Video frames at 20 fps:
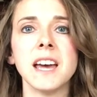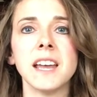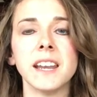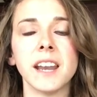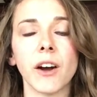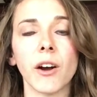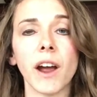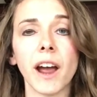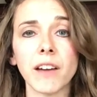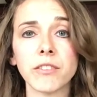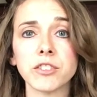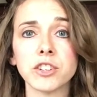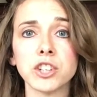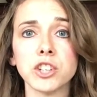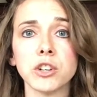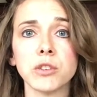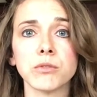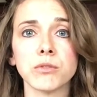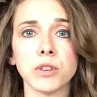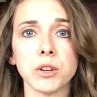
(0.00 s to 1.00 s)
Now, after
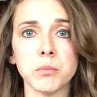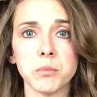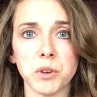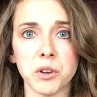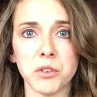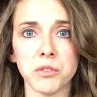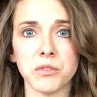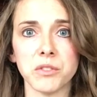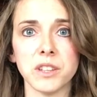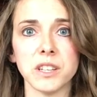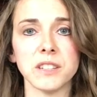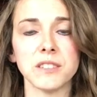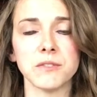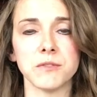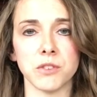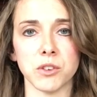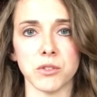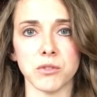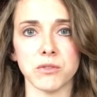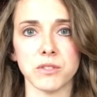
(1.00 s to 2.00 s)
you've removed these
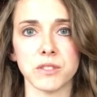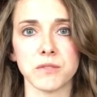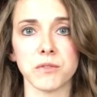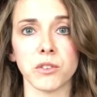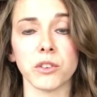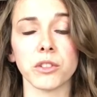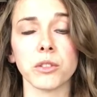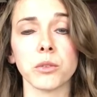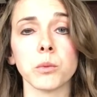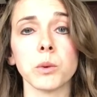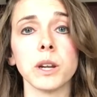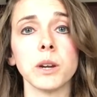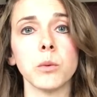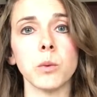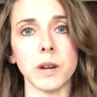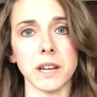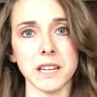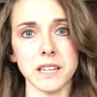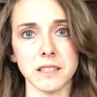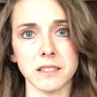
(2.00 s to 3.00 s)
foods for 3
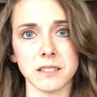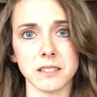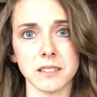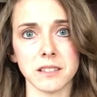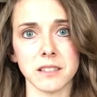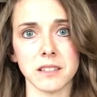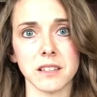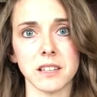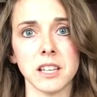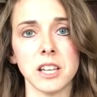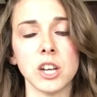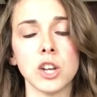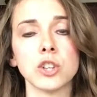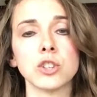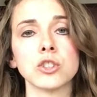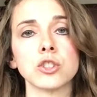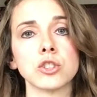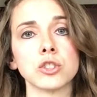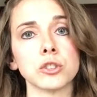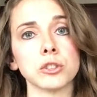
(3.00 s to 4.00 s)
weeks,
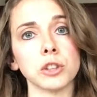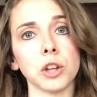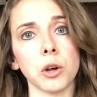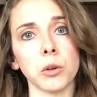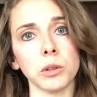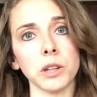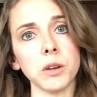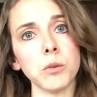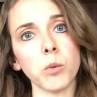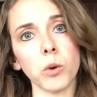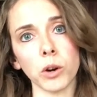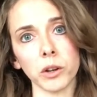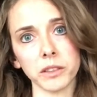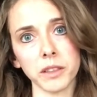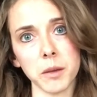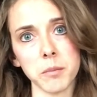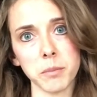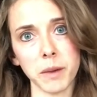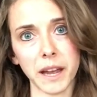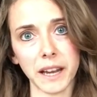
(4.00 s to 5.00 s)
slowly work
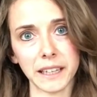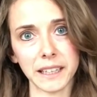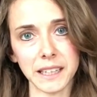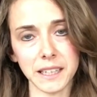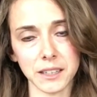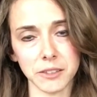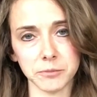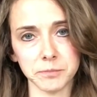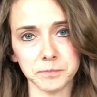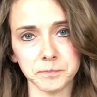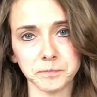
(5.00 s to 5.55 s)
them back in.